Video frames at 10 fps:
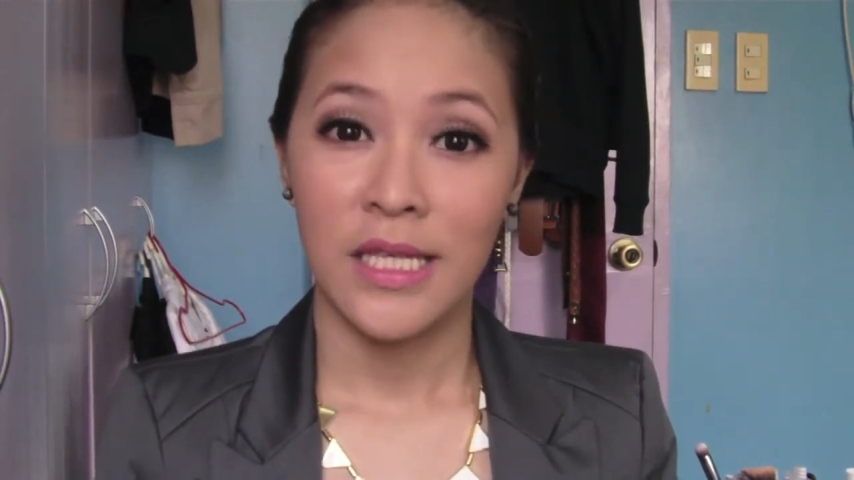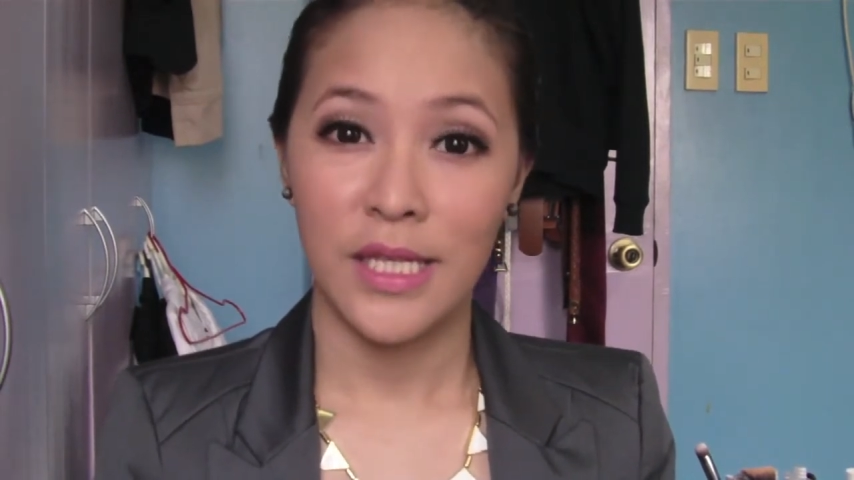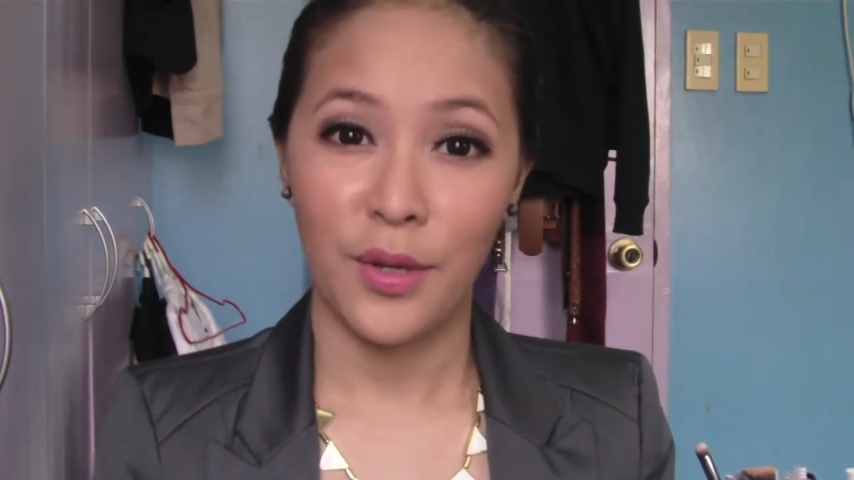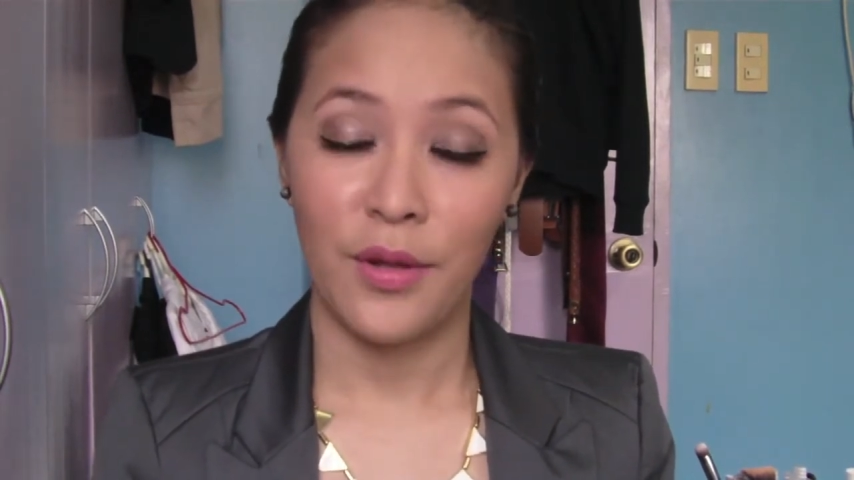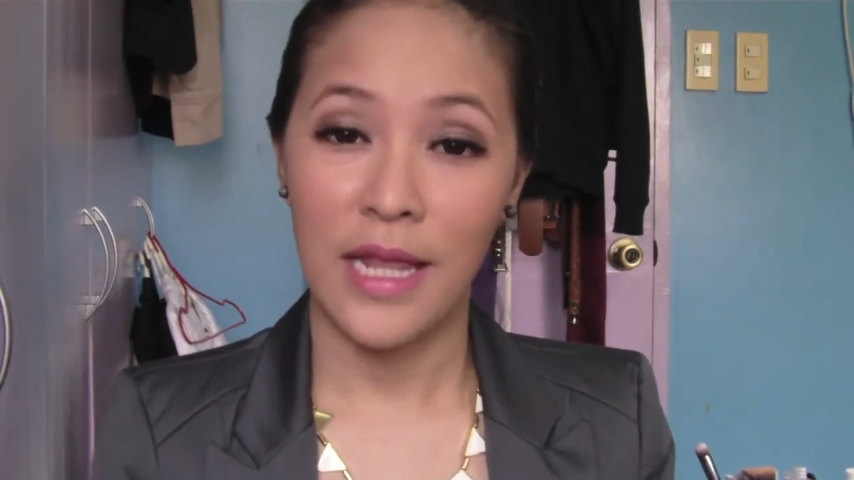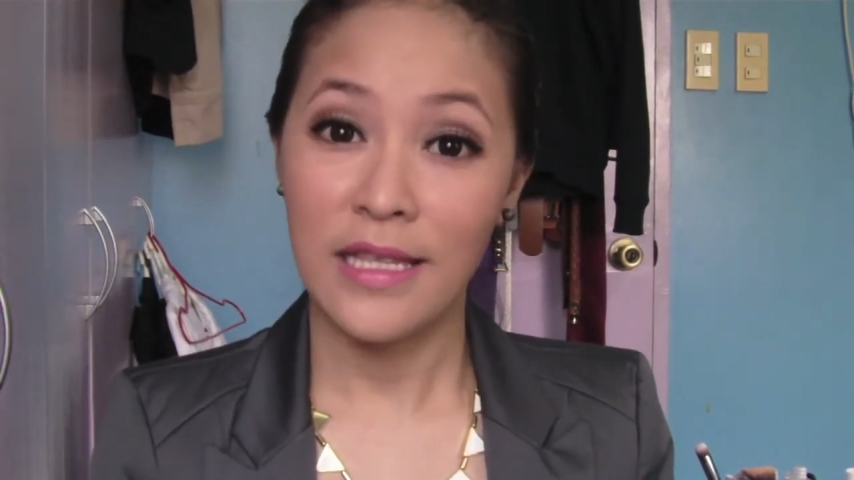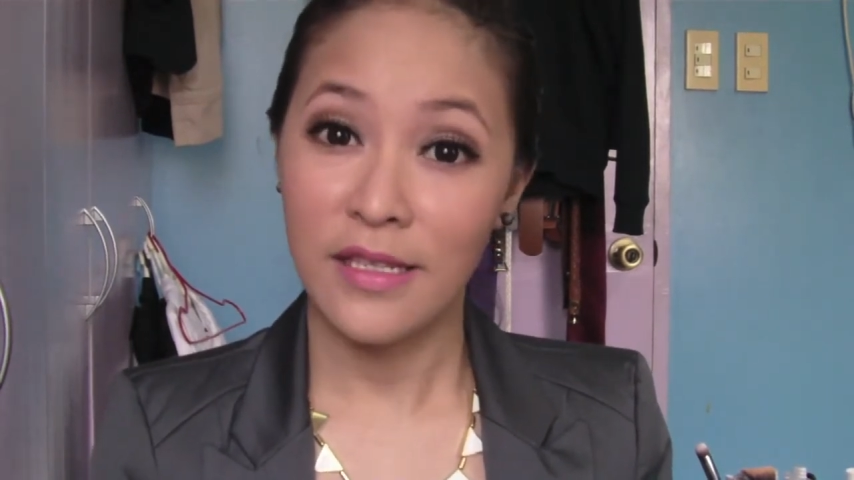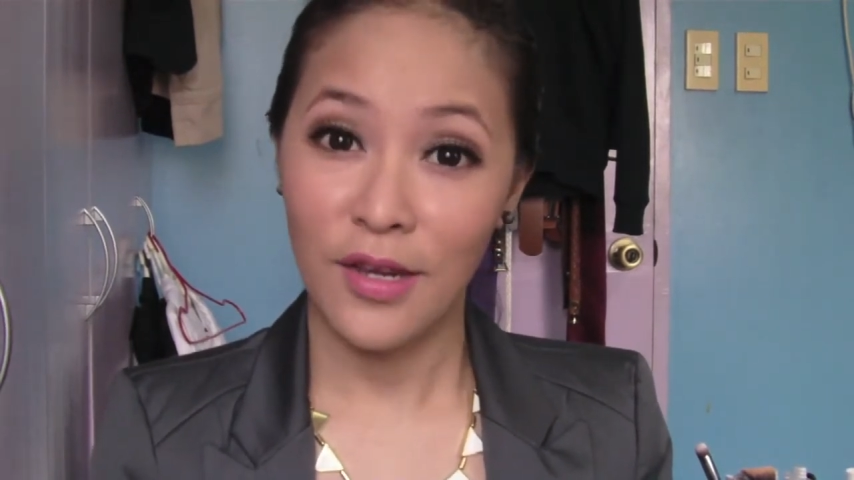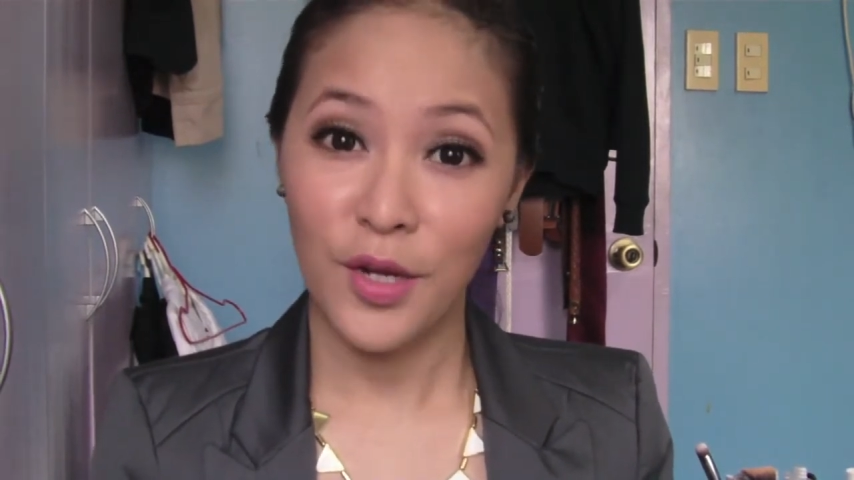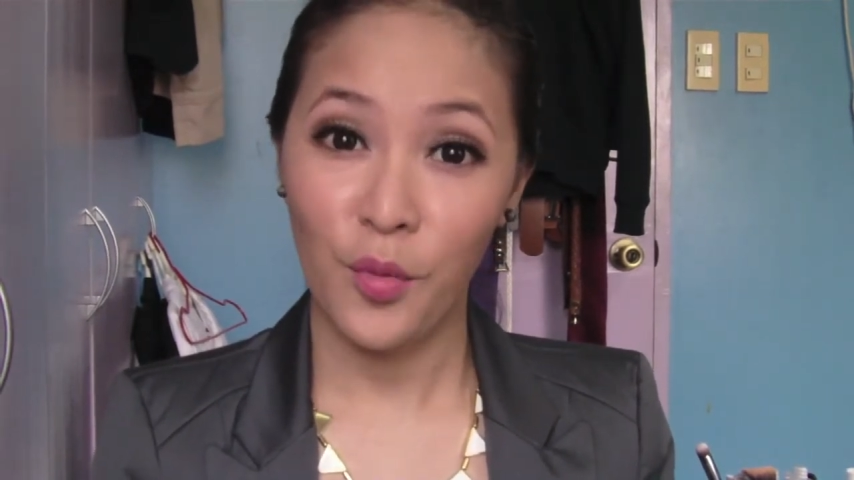So let's
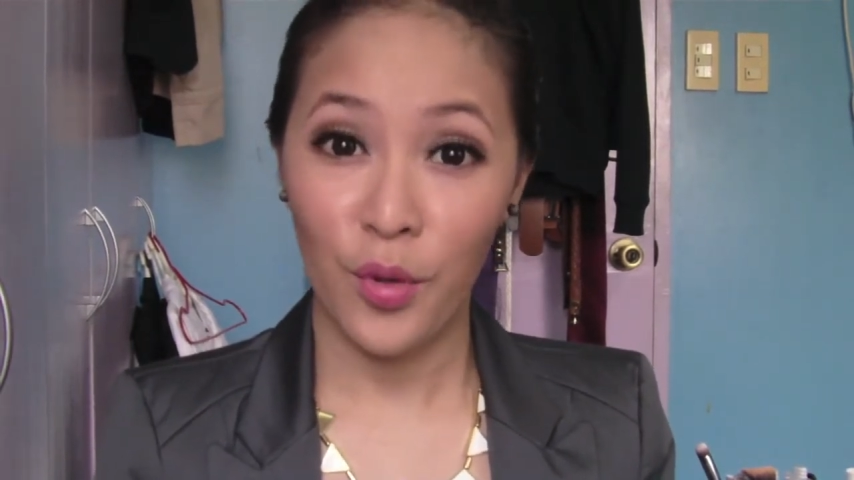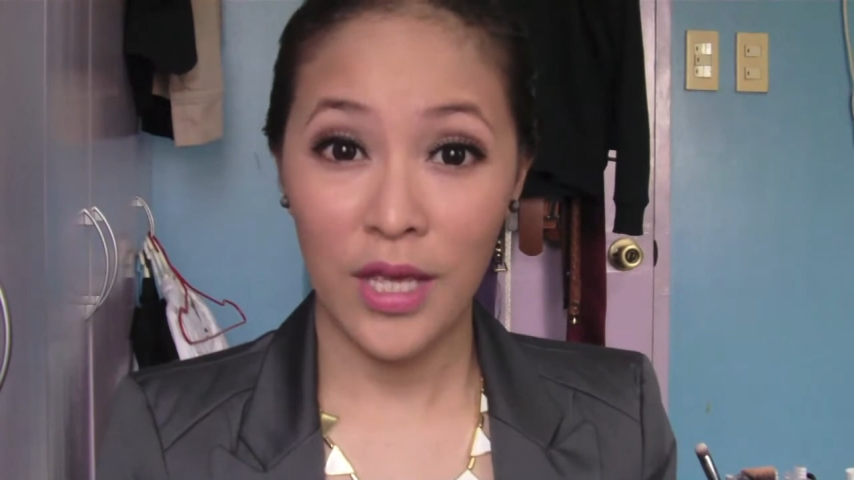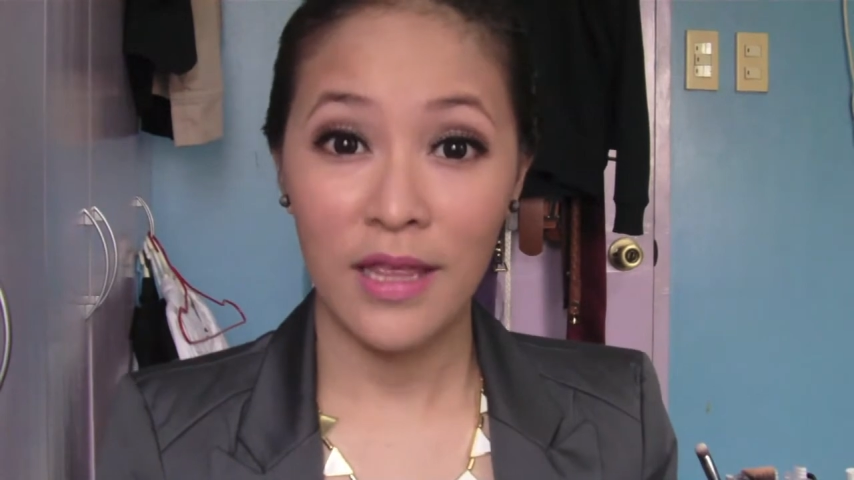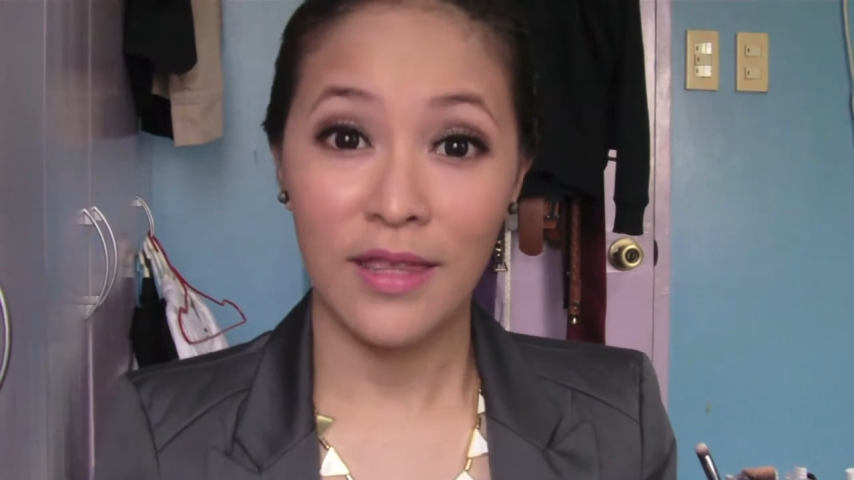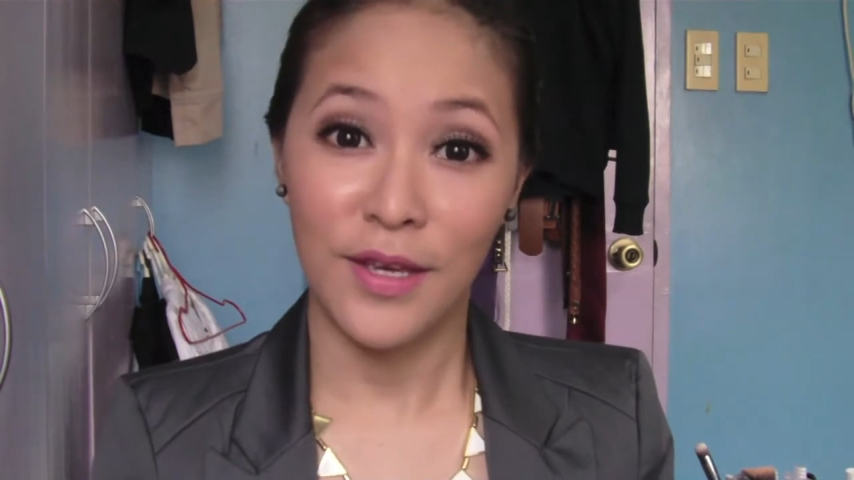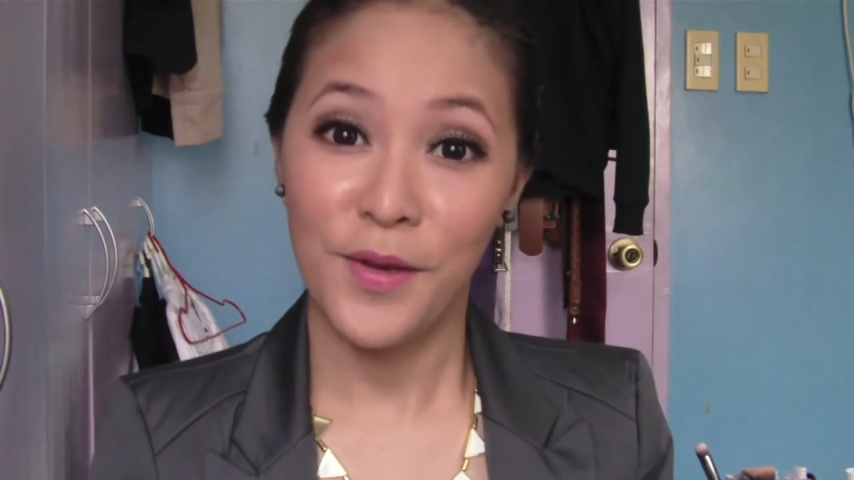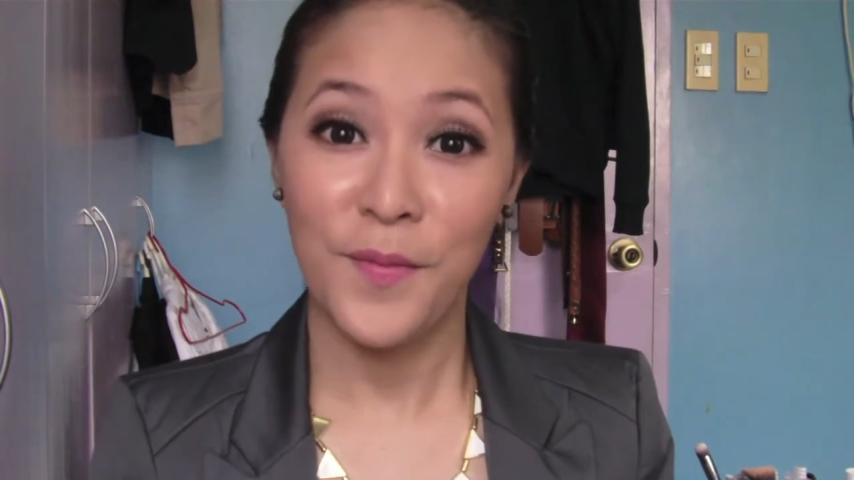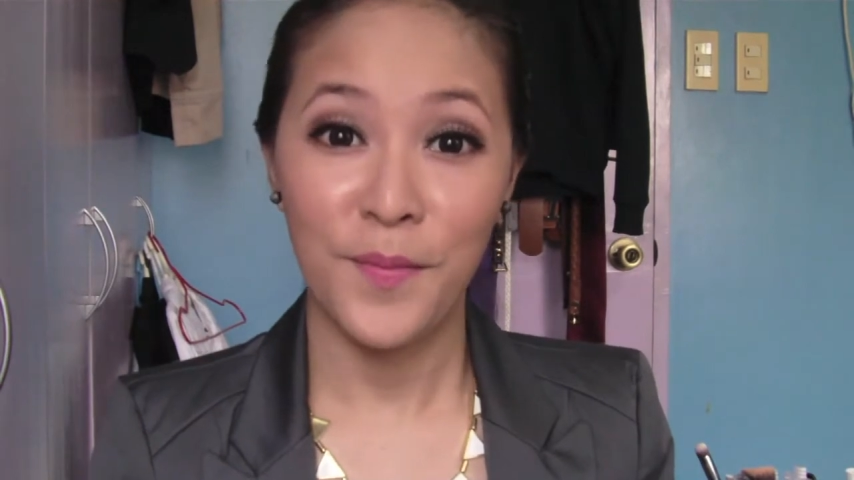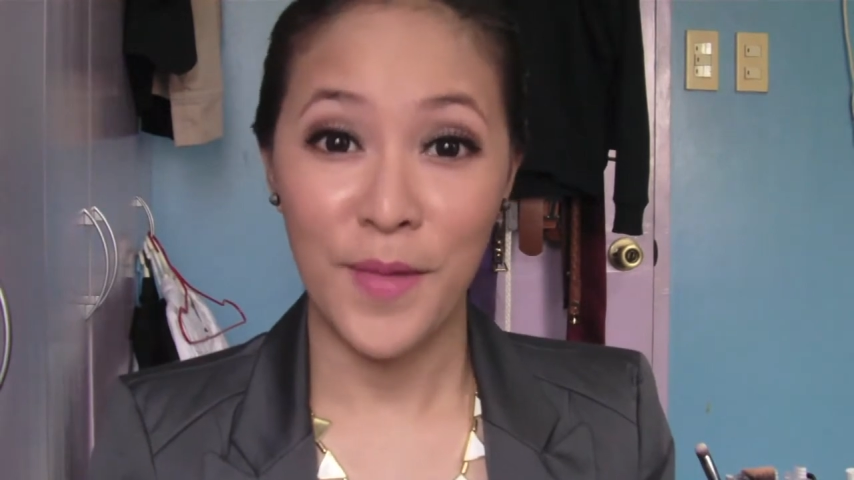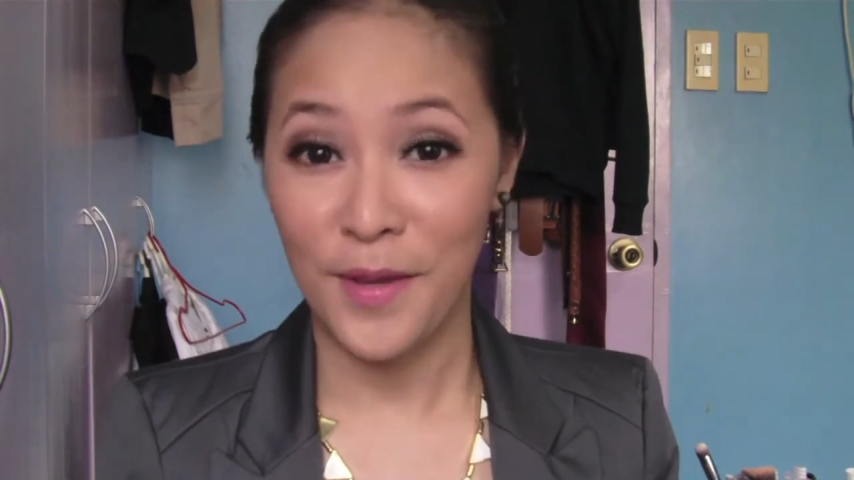start with the
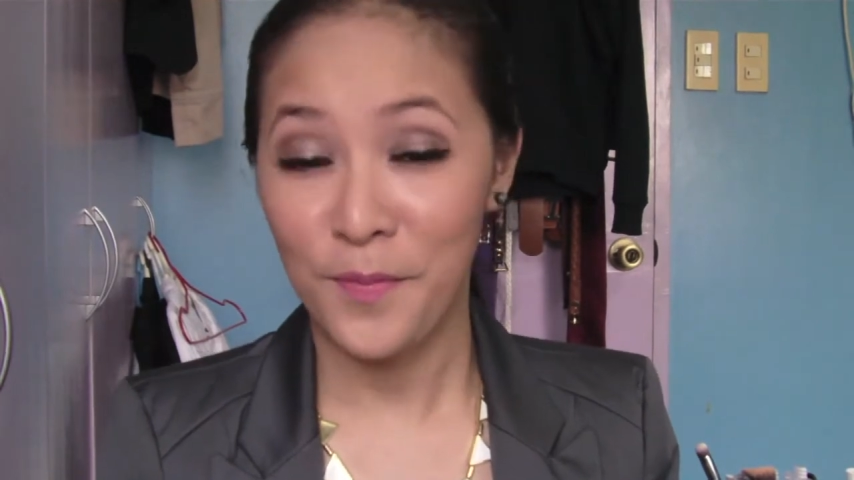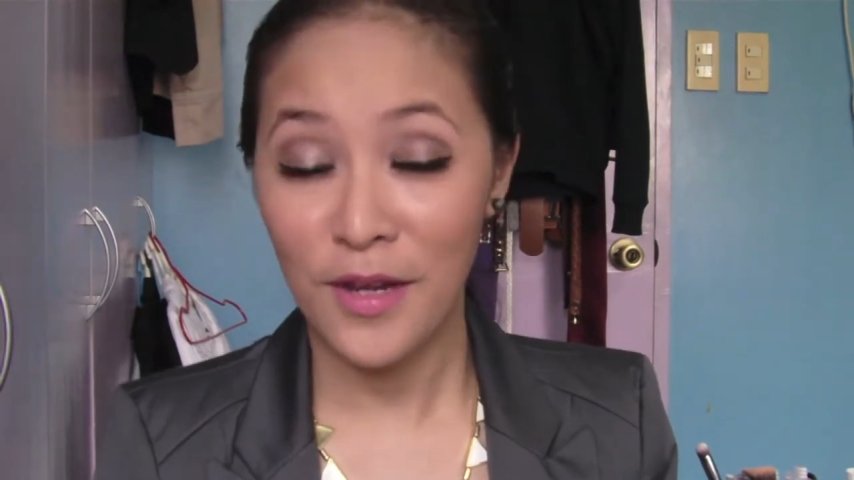makeup